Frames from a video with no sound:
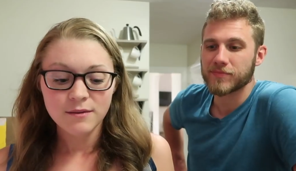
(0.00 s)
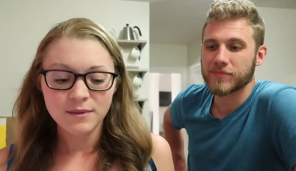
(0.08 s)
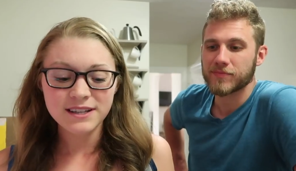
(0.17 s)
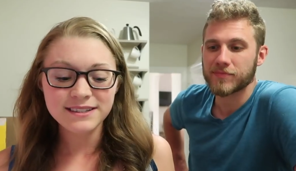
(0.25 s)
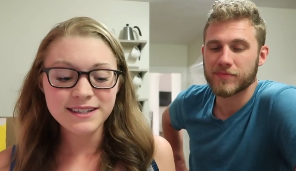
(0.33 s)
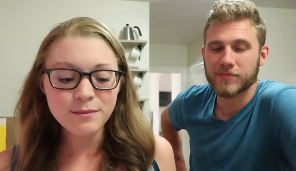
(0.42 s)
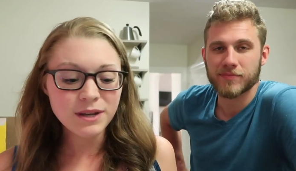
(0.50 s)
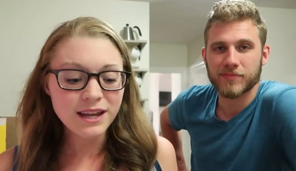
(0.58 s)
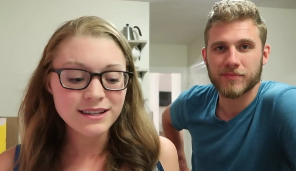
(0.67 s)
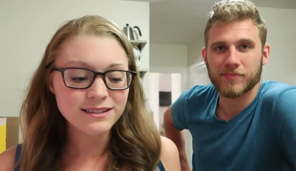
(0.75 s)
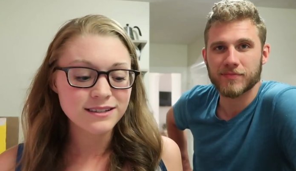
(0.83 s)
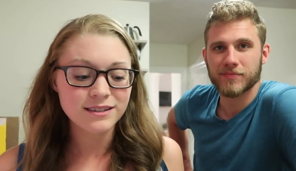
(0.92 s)
Speaker 1: because some
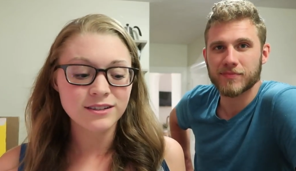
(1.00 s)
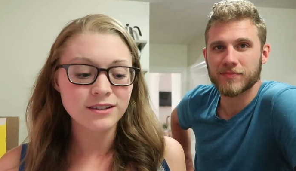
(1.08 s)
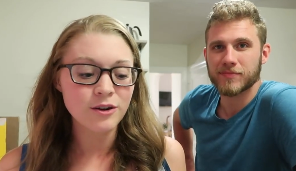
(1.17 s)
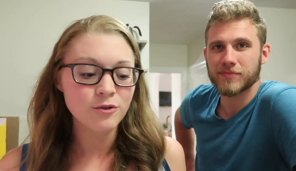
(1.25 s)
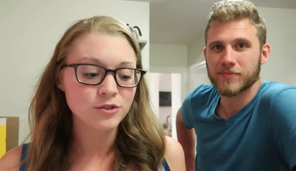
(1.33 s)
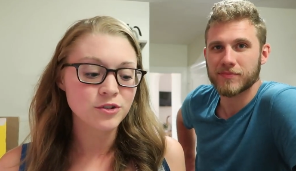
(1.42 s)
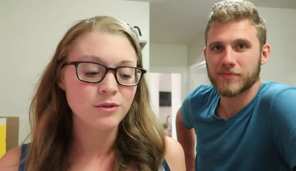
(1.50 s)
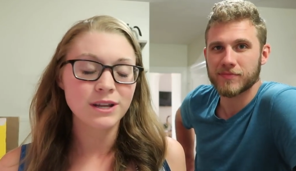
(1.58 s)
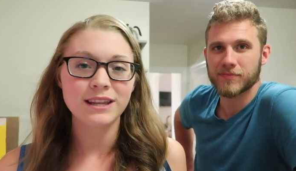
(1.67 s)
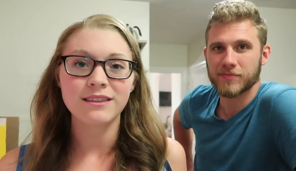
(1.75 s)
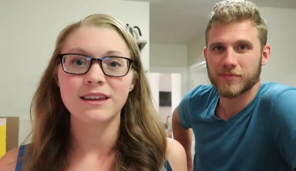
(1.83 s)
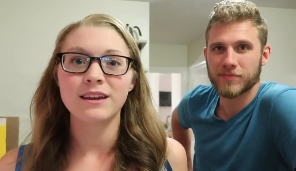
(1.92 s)
days you don't do
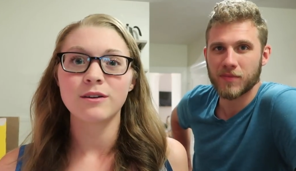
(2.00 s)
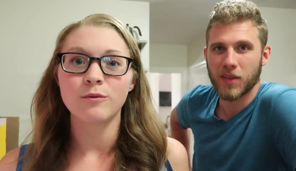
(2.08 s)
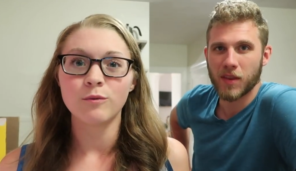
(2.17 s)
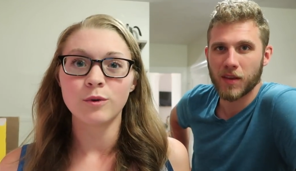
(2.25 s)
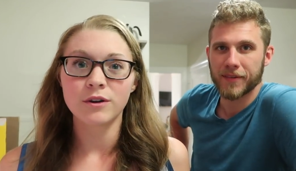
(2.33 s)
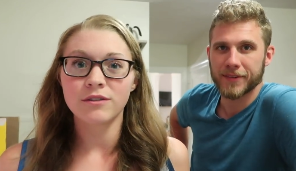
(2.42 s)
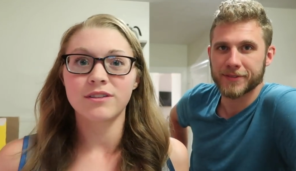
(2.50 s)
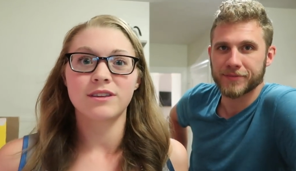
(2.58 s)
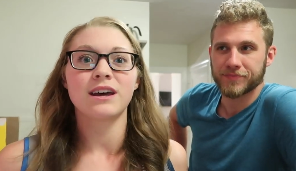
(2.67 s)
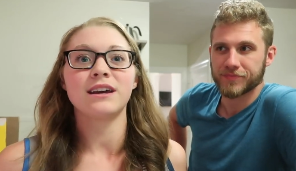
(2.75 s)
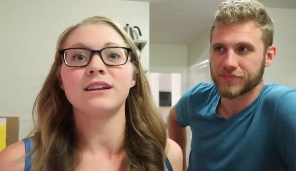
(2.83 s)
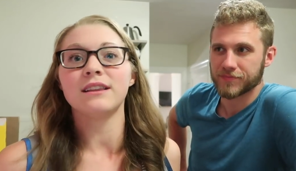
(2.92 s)
anything worth
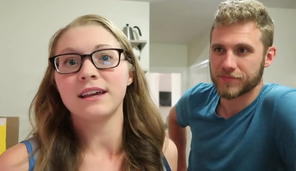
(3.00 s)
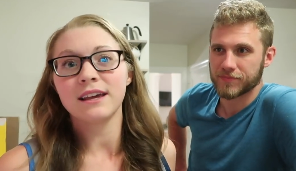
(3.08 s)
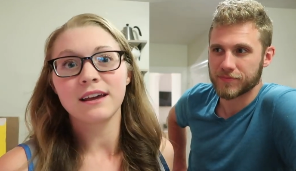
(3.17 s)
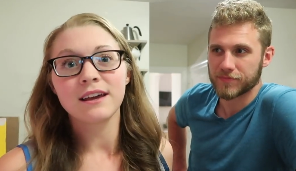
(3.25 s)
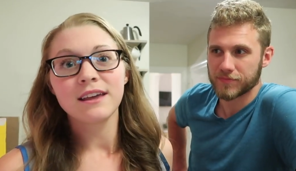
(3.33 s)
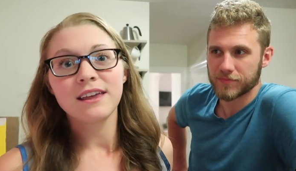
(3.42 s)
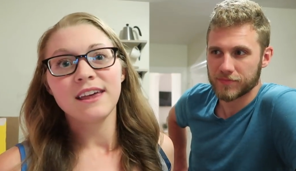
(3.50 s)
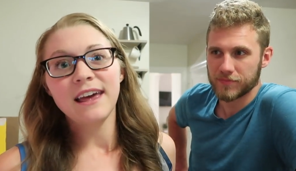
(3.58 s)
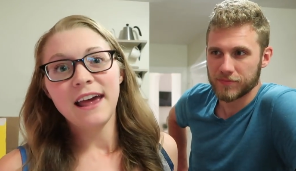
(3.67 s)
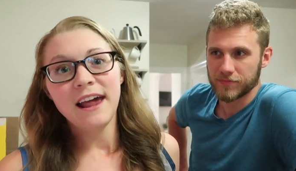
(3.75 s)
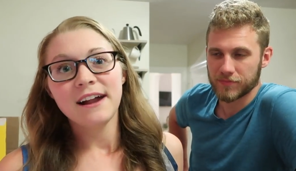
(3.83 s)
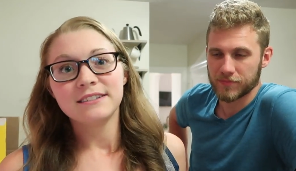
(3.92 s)
titling.
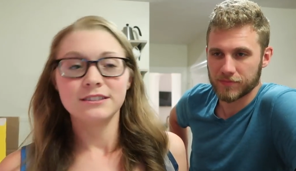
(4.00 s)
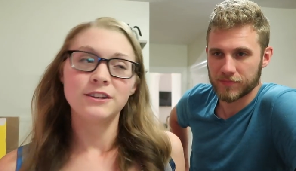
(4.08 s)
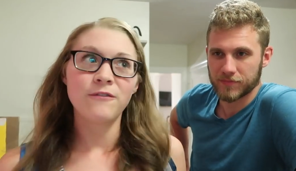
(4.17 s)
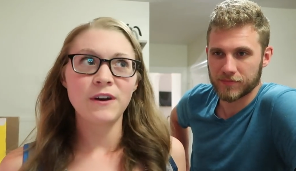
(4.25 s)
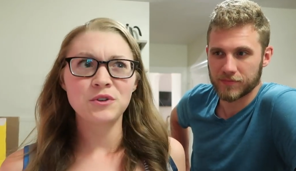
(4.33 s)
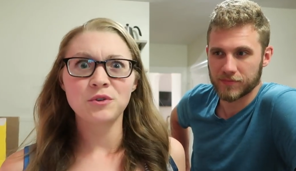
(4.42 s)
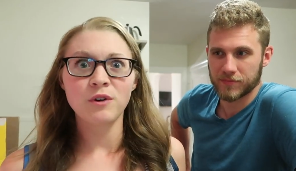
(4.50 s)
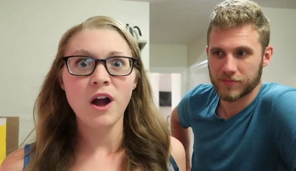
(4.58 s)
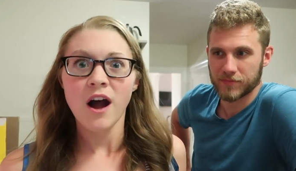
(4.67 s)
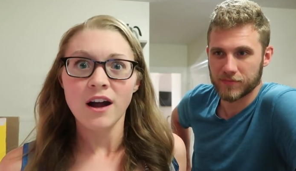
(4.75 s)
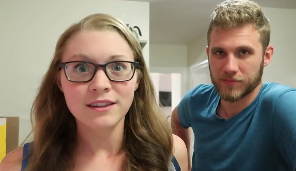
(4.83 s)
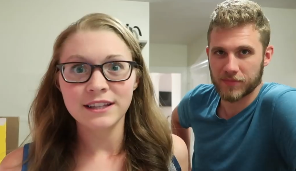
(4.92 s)
You found a
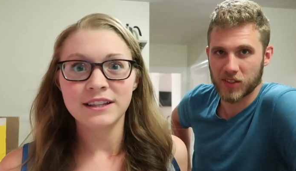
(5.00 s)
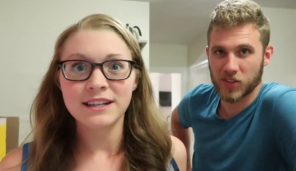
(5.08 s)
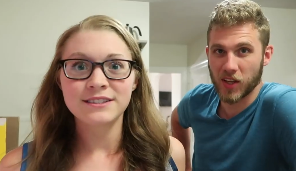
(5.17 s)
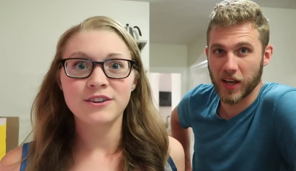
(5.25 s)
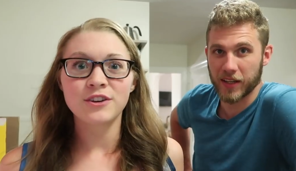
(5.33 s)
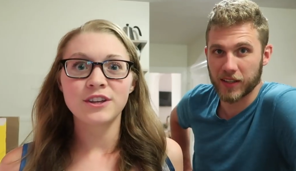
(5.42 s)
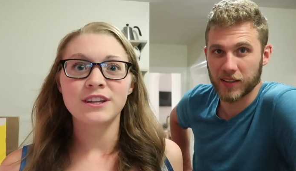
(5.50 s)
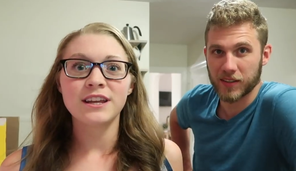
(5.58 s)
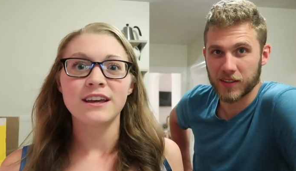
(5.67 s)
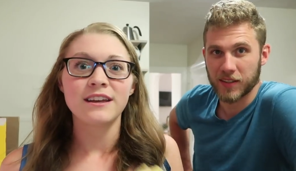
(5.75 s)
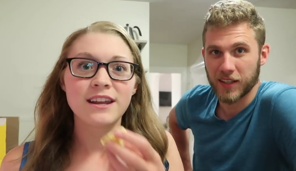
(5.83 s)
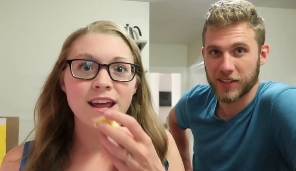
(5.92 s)
rock. Like,
Speaker 2: that's all you
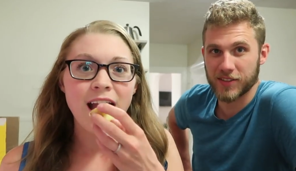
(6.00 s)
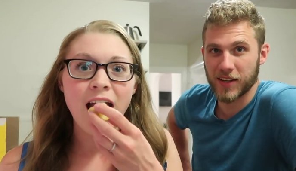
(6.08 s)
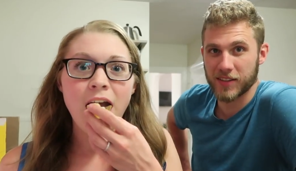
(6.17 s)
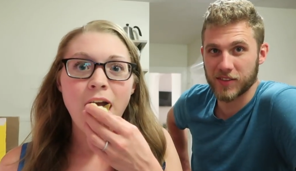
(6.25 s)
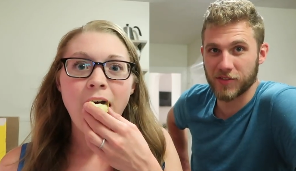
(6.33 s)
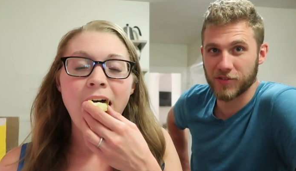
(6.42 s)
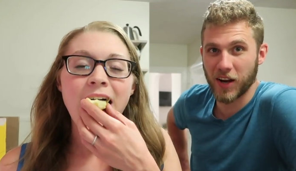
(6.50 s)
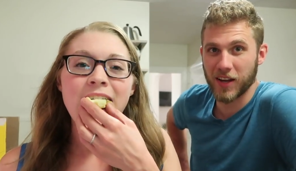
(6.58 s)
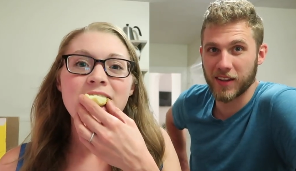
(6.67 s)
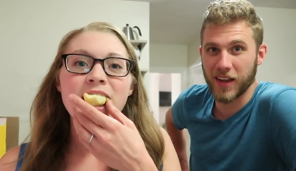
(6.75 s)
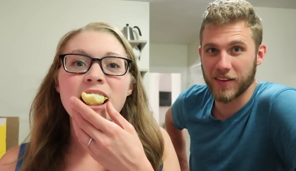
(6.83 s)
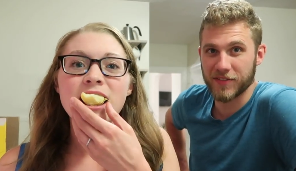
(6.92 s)
did. It's like The
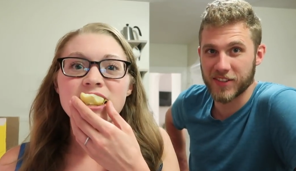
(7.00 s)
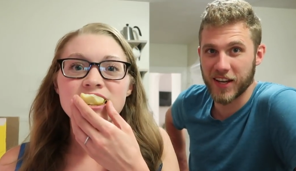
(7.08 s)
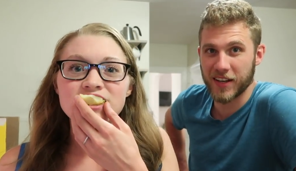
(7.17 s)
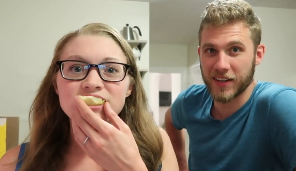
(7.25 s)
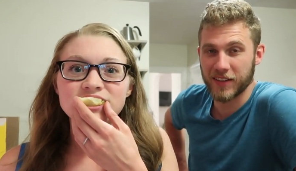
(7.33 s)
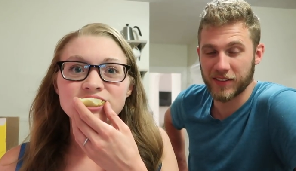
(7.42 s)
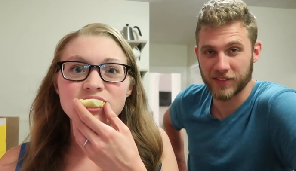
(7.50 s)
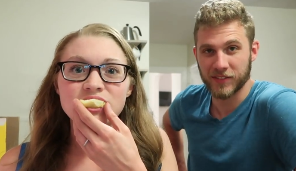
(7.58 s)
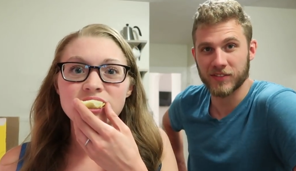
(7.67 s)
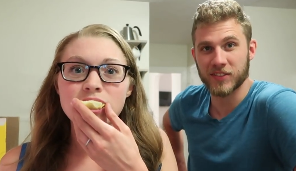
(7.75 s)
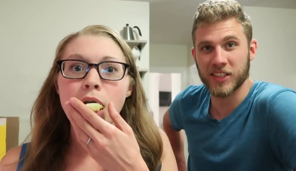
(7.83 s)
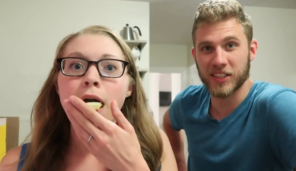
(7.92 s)
Frey Life, day
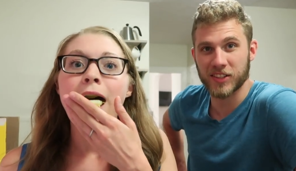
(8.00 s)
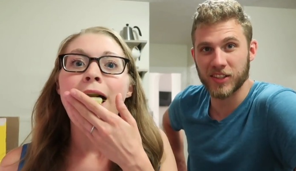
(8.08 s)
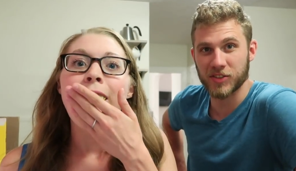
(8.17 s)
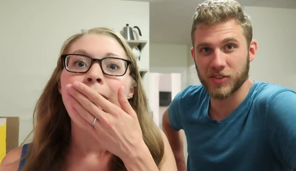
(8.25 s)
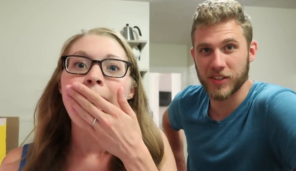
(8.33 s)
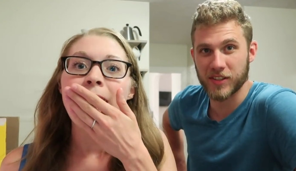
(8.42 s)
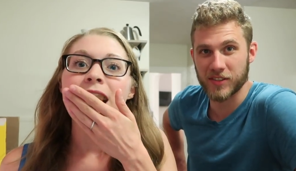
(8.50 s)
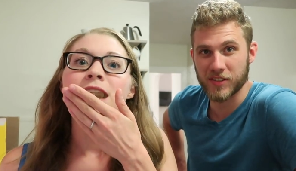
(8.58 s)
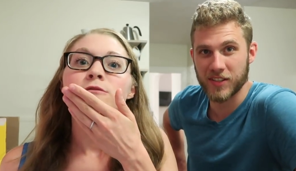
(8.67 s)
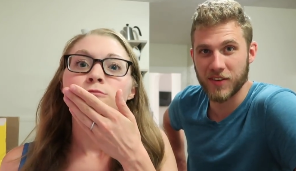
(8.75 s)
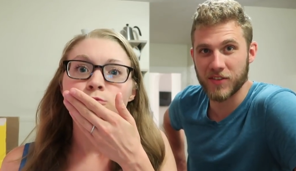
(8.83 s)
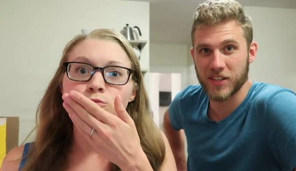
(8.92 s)

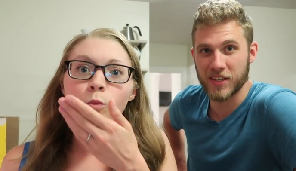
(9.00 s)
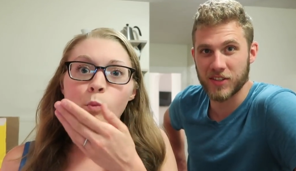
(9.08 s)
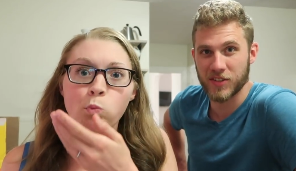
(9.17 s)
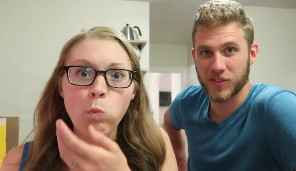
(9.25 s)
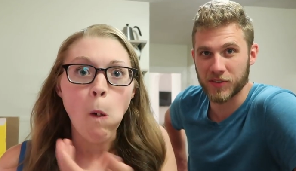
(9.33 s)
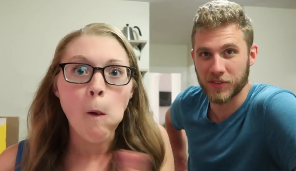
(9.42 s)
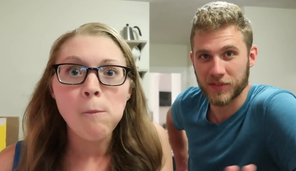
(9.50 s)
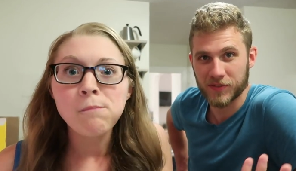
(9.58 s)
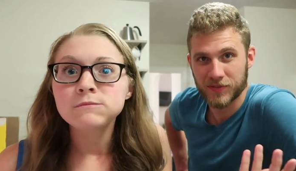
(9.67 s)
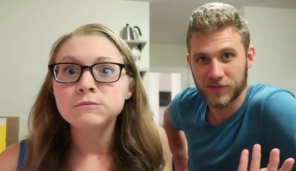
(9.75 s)
672.